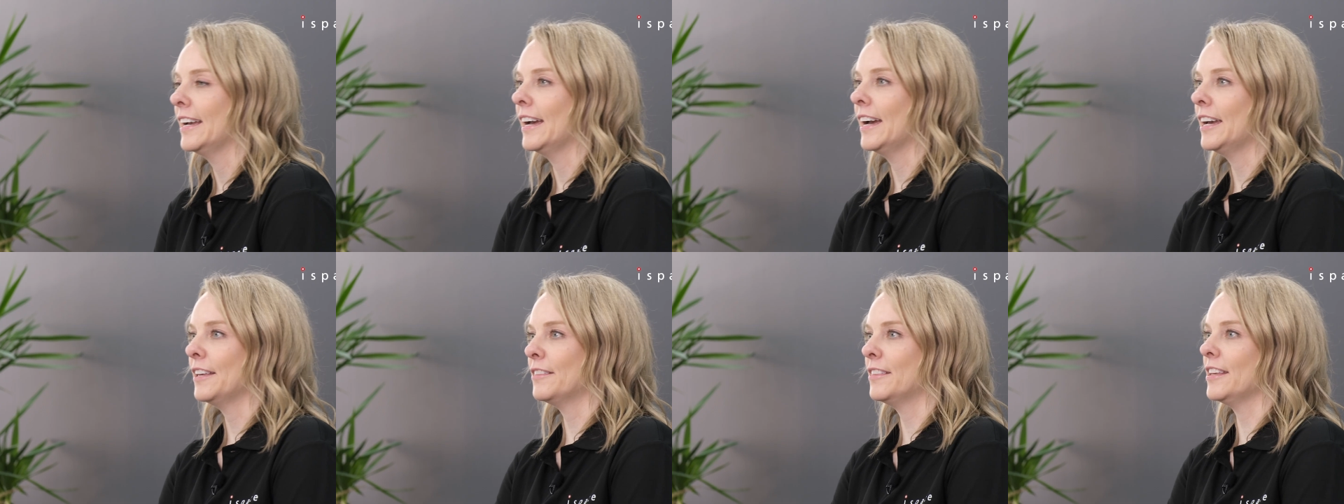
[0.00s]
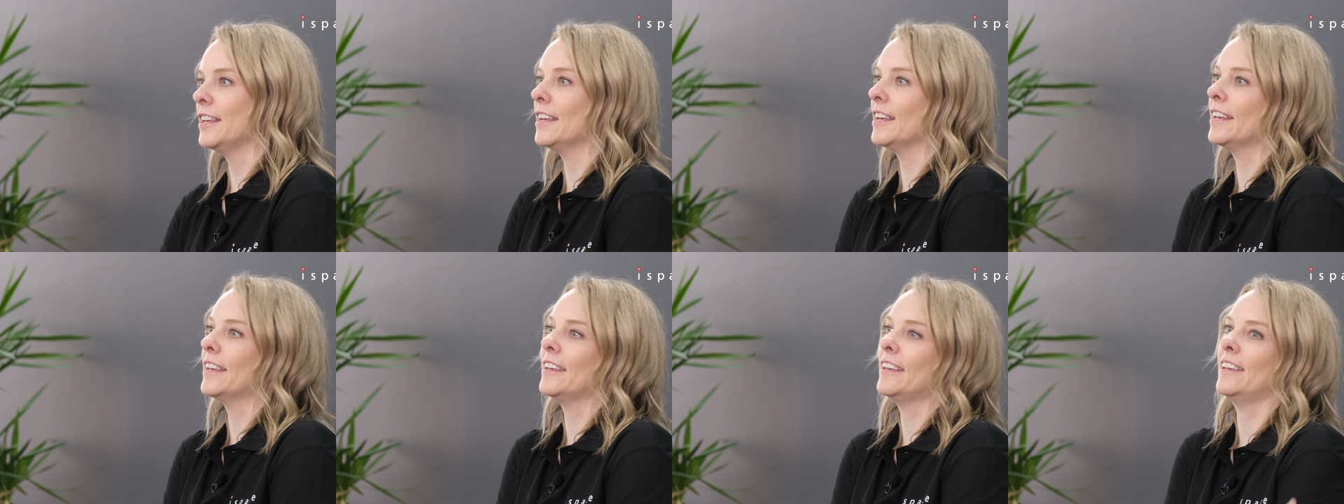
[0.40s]
I
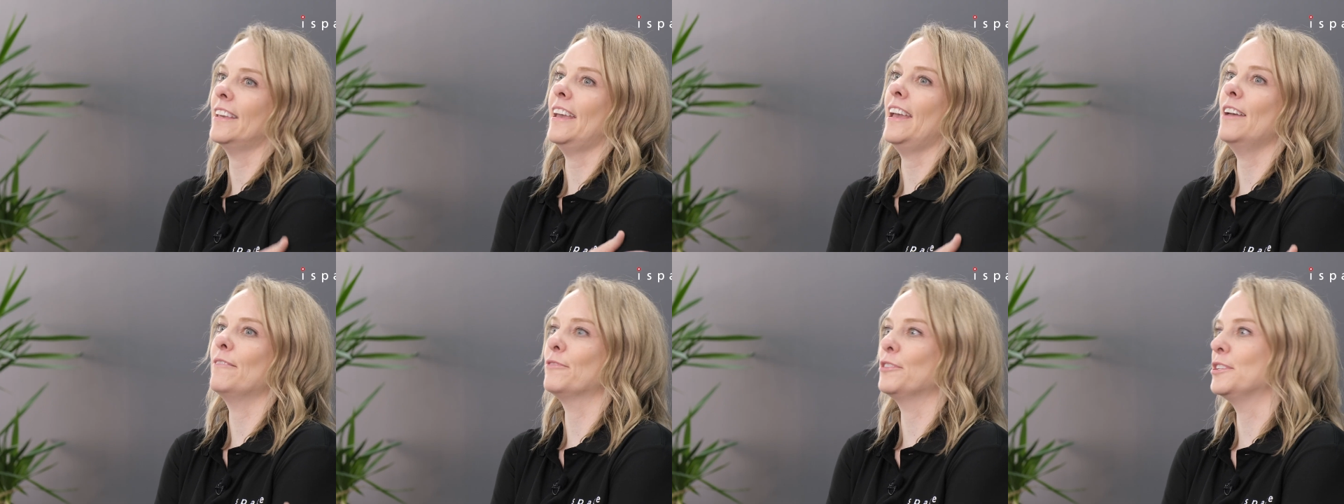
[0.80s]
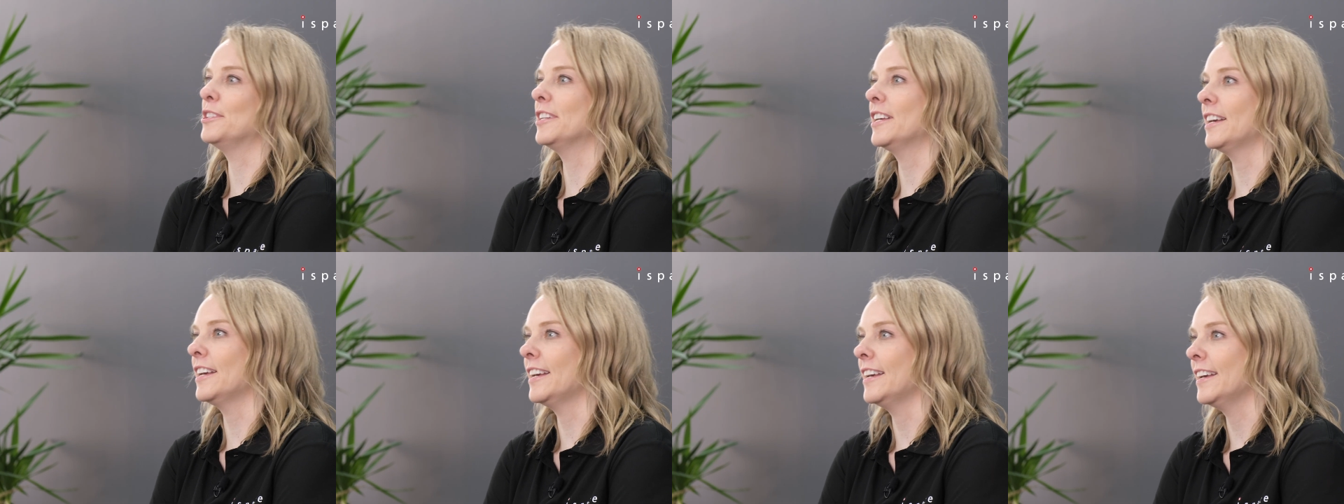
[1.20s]
think every
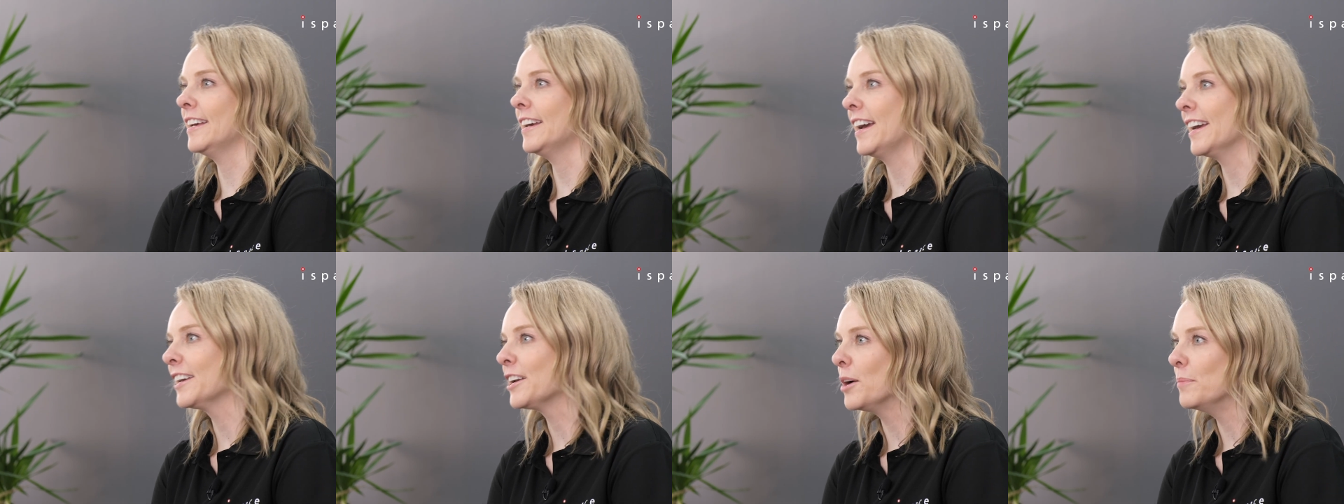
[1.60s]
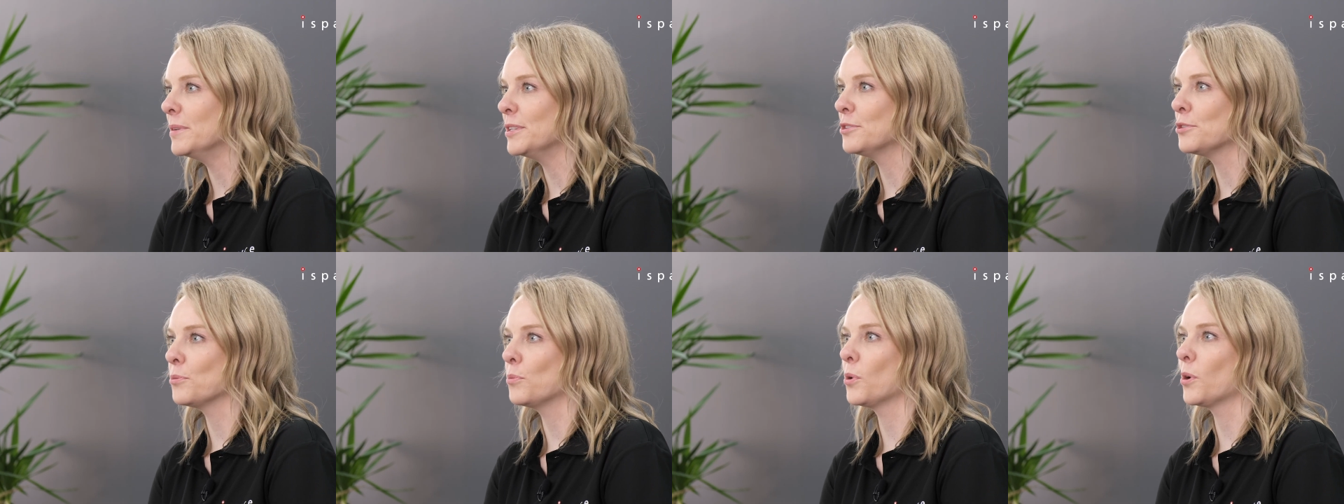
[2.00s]
day I come
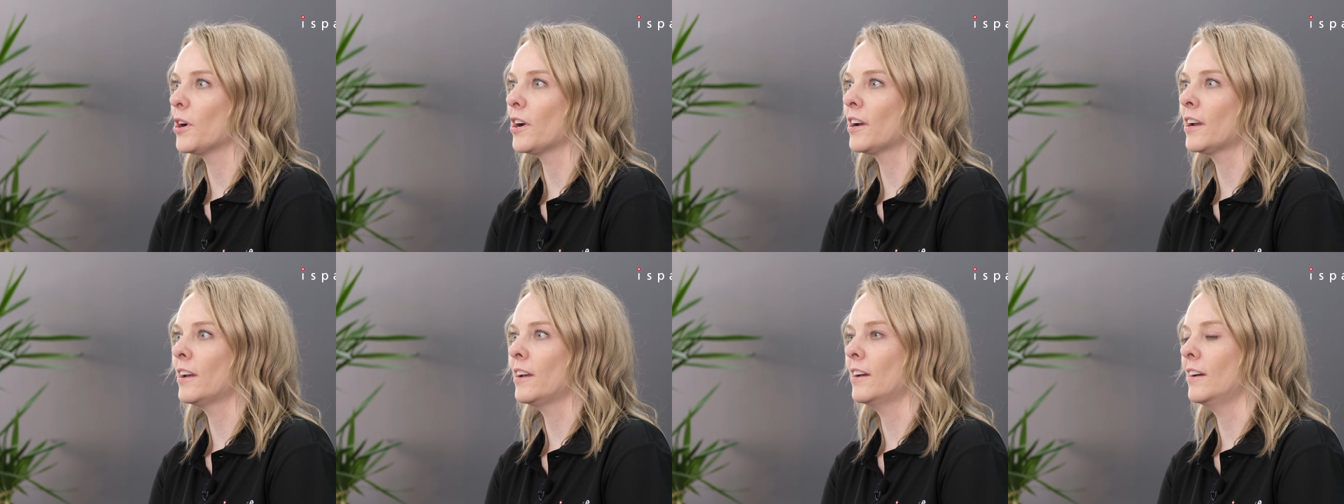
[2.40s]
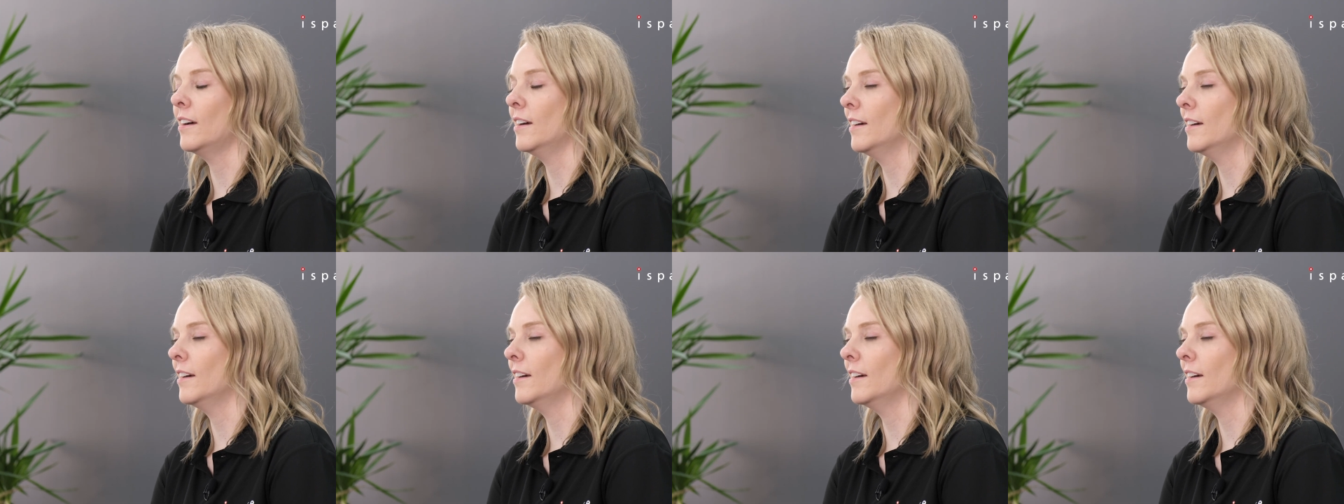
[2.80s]
into work,